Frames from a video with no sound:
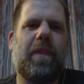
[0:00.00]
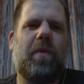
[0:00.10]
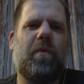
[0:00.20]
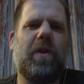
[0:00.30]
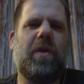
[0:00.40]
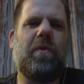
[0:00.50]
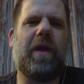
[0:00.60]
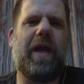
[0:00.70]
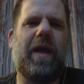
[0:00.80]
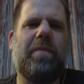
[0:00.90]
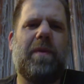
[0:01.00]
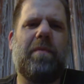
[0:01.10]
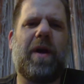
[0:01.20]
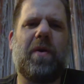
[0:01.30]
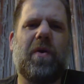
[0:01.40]
When you would hand me
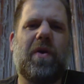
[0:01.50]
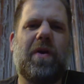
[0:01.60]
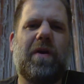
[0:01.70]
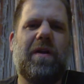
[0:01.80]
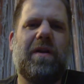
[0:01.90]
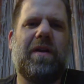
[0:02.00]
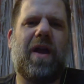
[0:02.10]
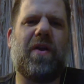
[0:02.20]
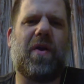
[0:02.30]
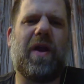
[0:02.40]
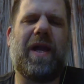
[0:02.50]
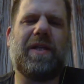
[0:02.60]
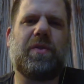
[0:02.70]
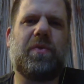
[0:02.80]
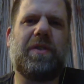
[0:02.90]
my order and our
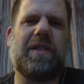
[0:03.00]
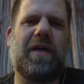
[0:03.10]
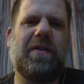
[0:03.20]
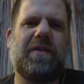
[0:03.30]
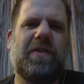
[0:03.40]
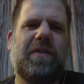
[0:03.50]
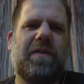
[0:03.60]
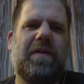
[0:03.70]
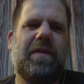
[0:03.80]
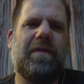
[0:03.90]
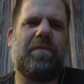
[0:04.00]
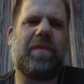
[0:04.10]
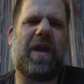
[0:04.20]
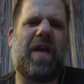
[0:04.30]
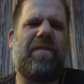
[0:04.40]
hands would touch,
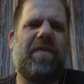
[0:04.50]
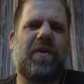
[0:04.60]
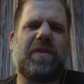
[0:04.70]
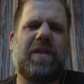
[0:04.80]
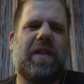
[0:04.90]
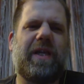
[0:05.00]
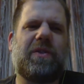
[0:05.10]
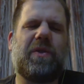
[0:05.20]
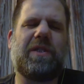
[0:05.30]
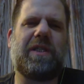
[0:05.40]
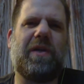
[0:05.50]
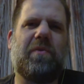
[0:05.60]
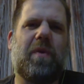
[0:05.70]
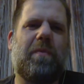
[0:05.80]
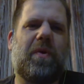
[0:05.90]
I felt an electricity
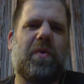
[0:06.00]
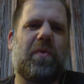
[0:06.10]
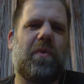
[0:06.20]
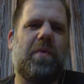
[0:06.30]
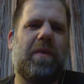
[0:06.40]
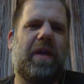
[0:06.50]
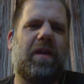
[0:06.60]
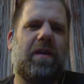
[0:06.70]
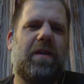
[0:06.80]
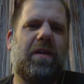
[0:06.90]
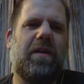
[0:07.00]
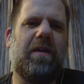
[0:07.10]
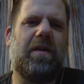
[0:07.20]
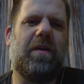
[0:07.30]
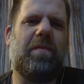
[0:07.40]
ripple through me.
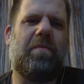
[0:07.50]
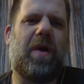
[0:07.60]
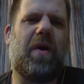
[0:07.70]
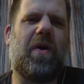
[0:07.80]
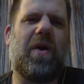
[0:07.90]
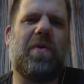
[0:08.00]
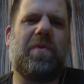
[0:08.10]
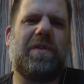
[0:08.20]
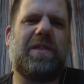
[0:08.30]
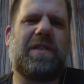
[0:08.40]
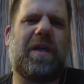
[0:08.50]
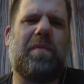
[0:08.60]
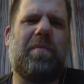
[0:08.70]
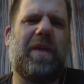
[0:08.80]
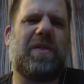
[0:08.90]
My heart would skip
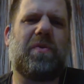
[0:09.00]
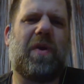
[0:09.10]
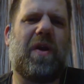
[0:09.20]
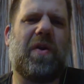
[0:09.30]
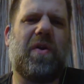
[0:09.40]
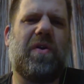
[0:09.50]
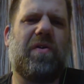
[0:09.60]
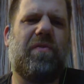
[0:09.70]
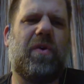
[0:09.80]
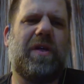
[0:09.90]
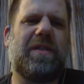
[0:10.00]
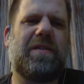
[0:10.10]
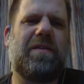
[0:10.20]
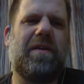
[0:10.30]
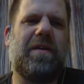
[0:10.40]
beats when I heard your
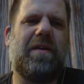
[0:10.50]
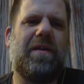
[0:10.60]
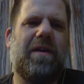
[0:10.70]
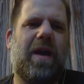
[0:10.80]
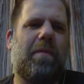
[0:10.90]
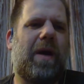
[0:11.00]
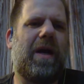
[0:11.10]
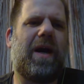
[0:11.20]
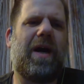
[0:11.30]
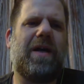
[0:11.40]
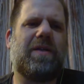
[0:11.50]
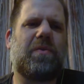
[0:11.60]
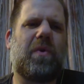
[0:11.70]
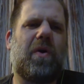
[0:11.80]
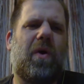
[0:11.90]
voice, and my eyes
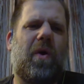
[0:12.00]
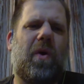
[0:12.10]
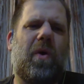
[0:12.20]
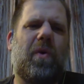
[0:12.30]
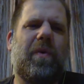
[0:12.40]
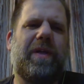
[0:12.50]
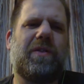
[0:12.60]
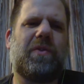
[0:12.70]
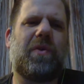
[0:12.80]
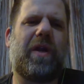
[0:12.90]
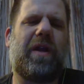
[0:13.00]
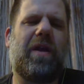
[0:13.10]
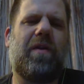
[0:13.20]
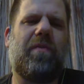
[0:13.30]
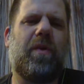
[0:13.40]
were always
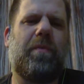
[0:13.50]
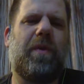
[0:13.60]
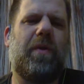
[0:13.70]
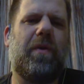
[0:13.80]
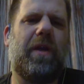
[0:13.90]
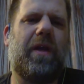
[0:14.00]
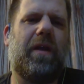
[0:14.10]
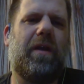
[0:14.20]
drinking of your beauty.